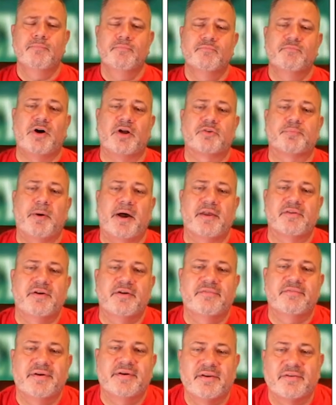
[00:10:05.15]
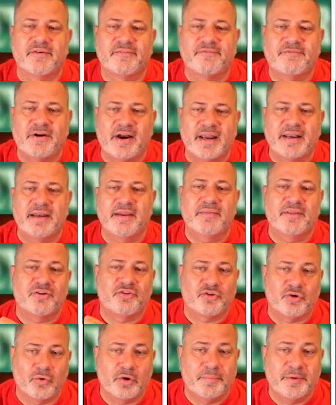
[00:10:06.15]
False positive is a finding that's
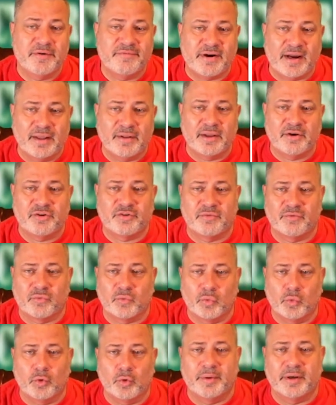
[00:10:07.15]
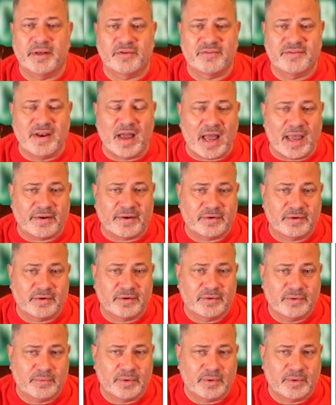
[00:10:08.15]
shown to be a violation of a rule, but it's not,
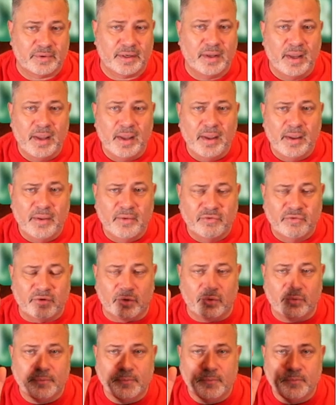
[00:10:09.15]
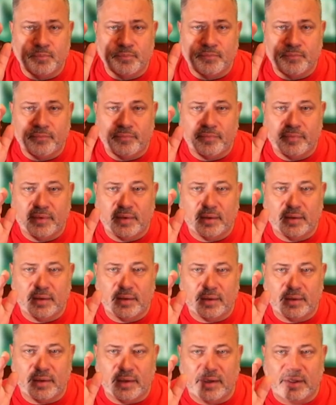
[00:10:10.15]
right? So
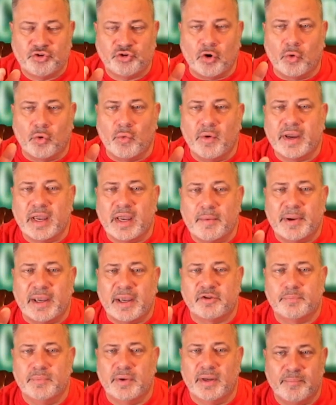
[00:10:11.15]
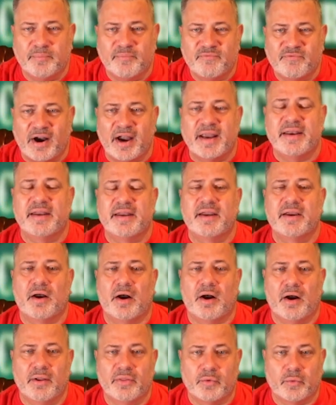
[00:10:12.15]
it's showing up as a finding
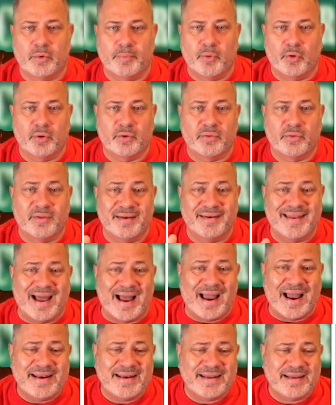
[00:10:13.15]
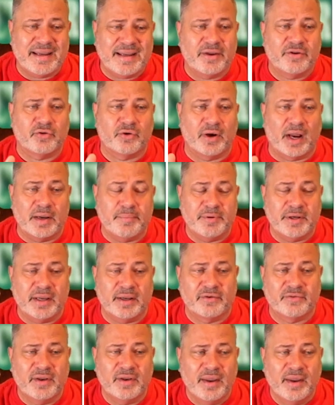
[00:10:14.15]
on the report. The I D S or I P
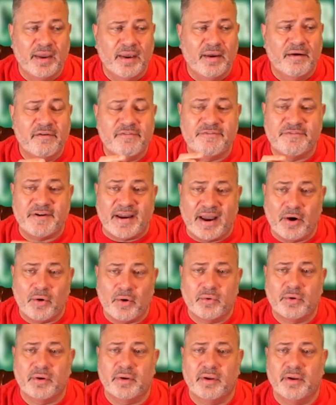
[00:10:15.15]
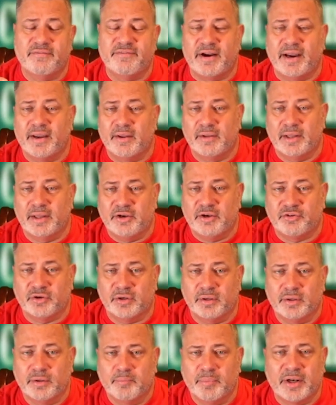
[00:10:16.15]
S found a
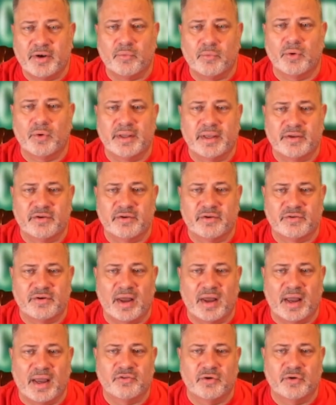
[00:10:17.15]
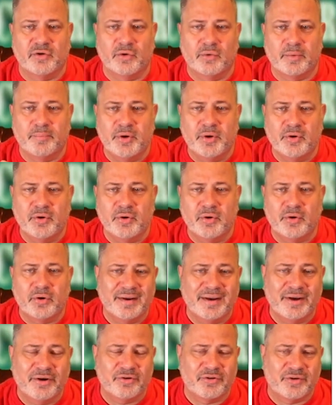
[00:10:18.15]
violation, but it really is not. So a computer,
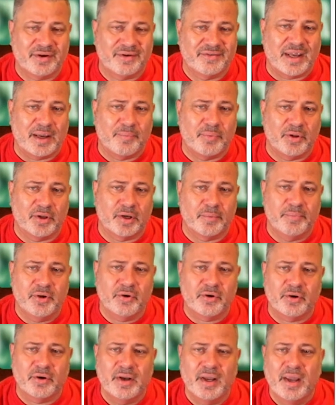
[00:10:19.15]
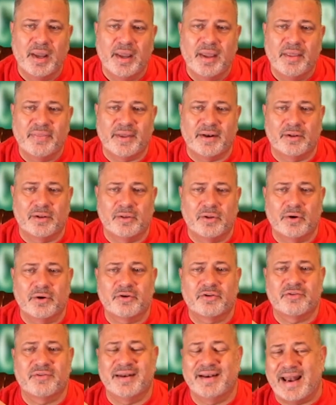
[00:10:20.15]
here's an example, a computer that
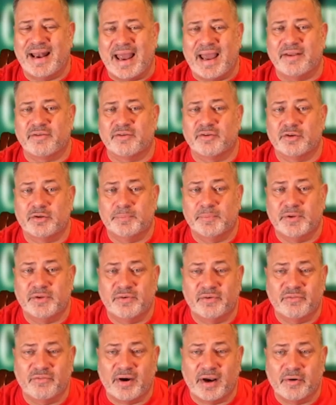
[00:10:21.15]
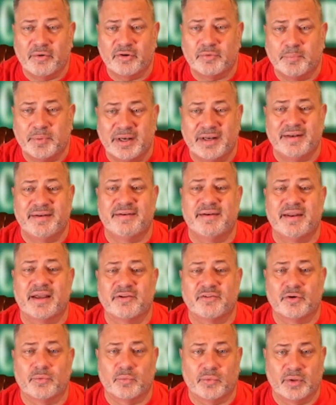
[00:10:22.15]
alerts that it has a specific virus, but it
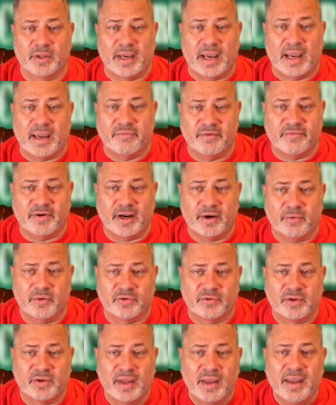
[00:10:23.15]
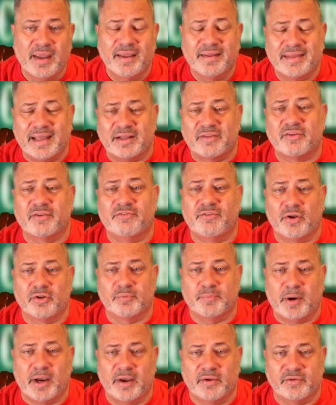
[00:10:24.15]
doesn't really have the virus. That's a false
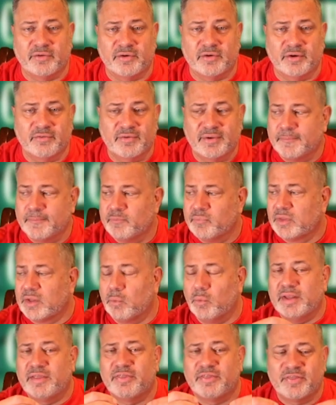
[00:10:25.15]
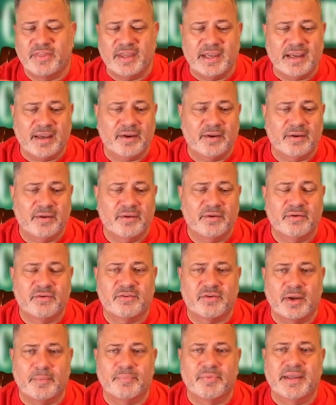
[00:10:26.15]
positive. We think
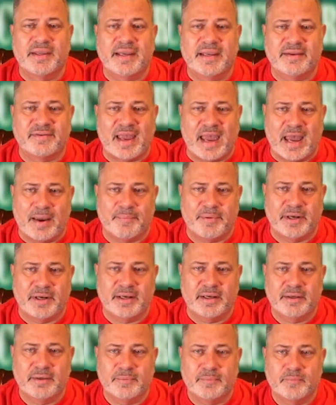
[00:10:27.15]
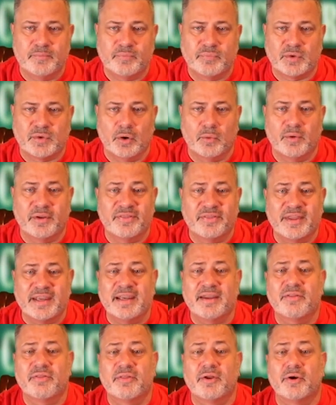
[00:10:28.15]
something is happening, or we
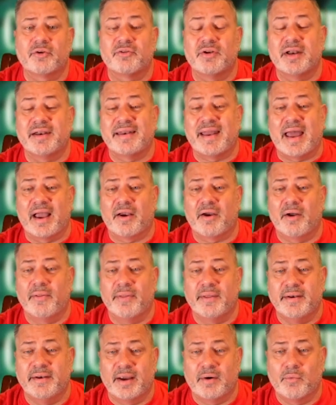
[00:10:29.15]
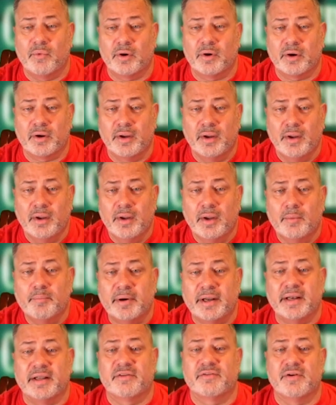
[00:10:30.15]
think there's an attack on the network,
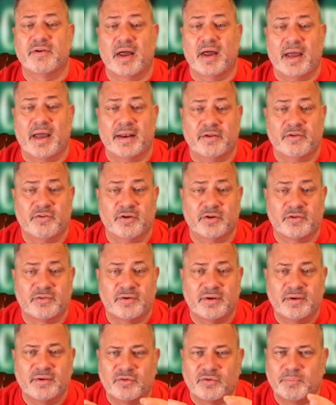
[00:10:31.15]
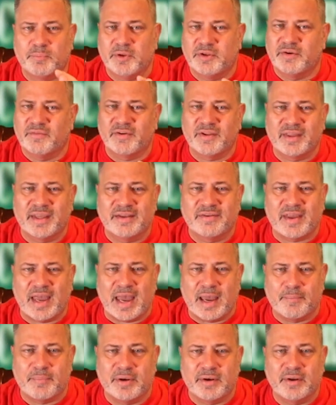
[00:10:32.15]
but it's not. It's just specific things
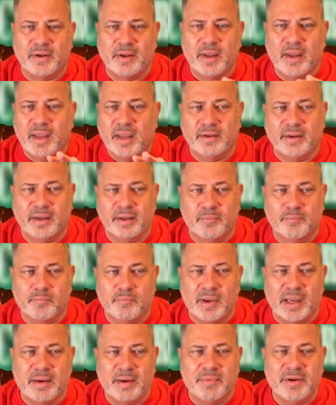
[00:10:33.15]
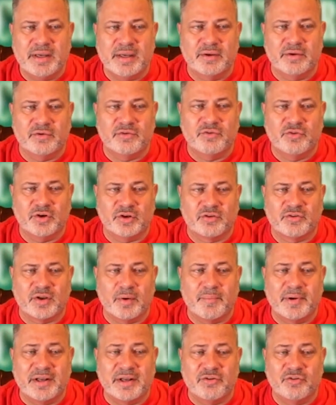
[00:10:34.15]
happen. It maybe is just
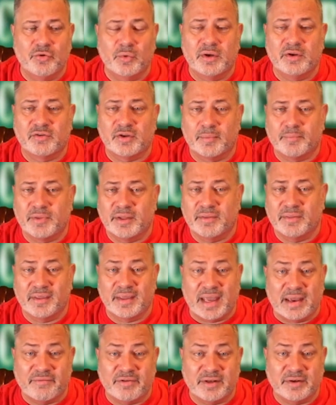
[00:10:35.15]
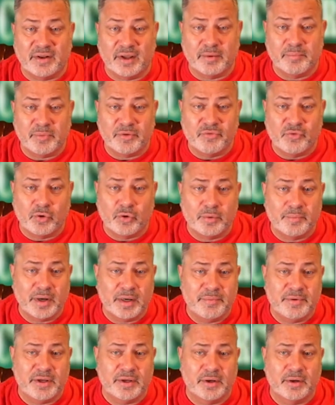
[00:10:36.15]
somebody's doing something they haven't done before,
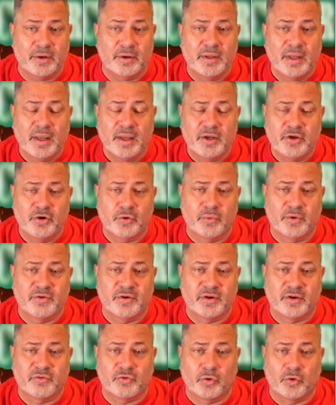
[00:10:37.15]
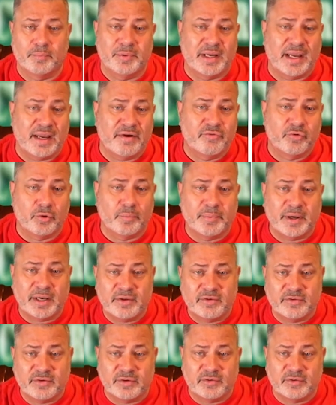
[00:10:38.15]
maybe a heuristics or a
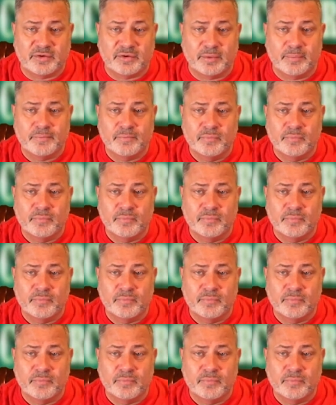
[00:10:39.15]
behavioral-based system.